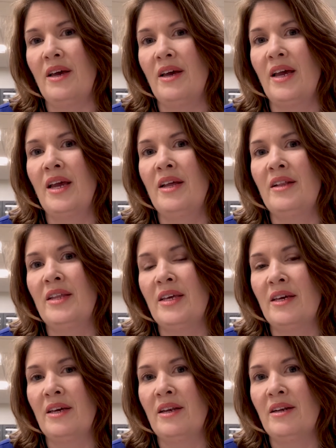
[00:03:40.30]
And
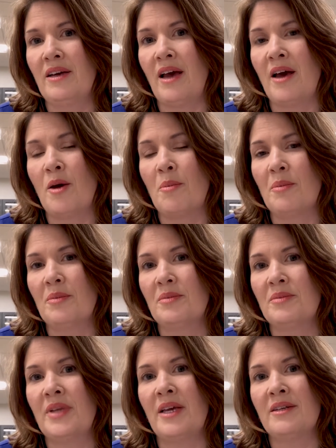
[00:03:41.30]
then
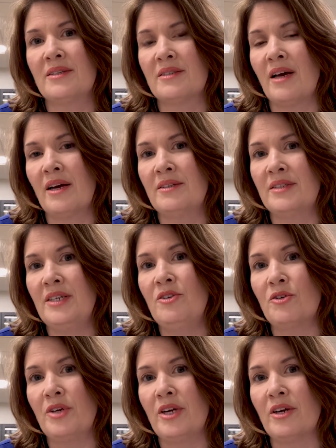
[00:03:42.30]
they decide
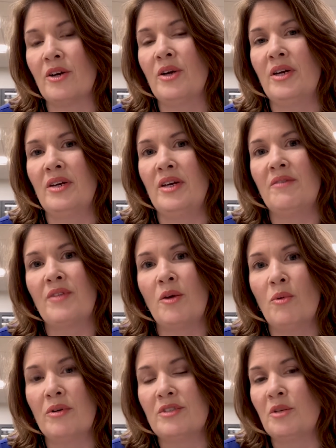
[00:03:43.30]
senior year if they
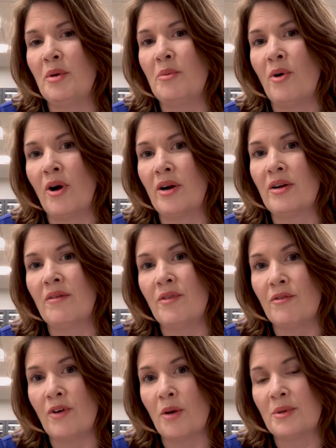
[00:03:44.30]
want to be part of
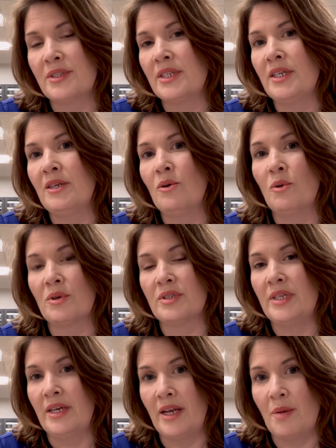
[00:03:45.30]
the pharmacy or
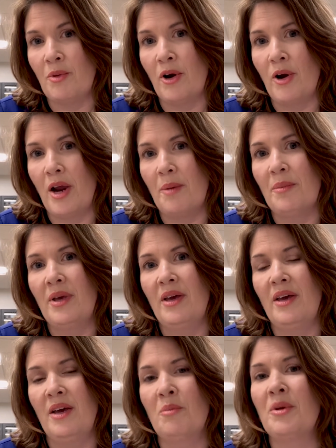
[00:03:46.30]
CNA program,
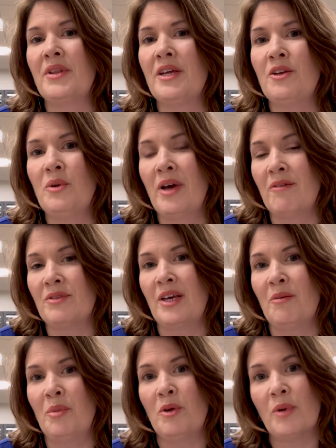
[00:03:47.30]
but they do have
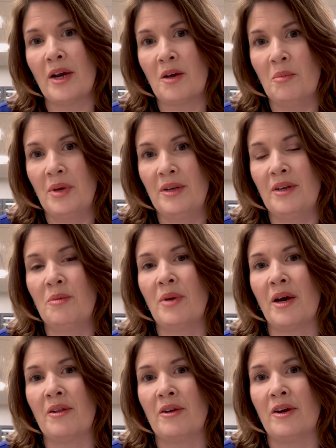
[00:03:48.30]
to be recommended
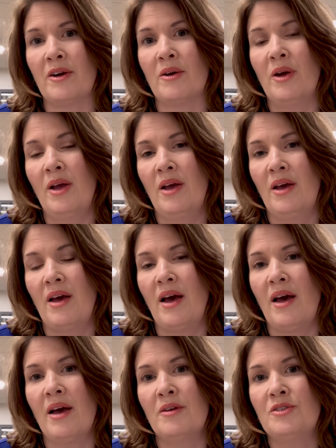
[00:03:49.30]
by their
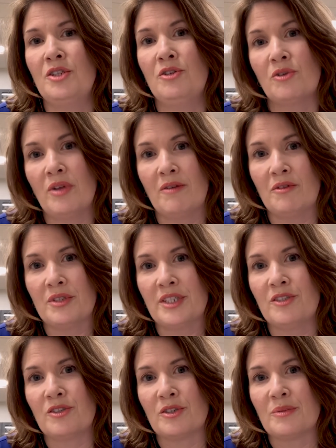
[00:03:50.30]
junior level
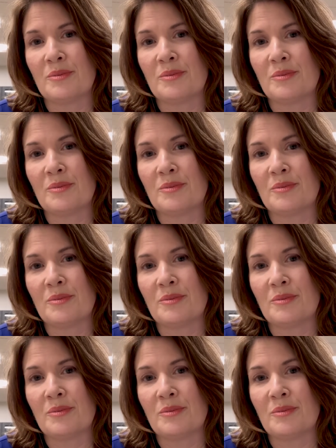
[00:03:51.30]
teacher.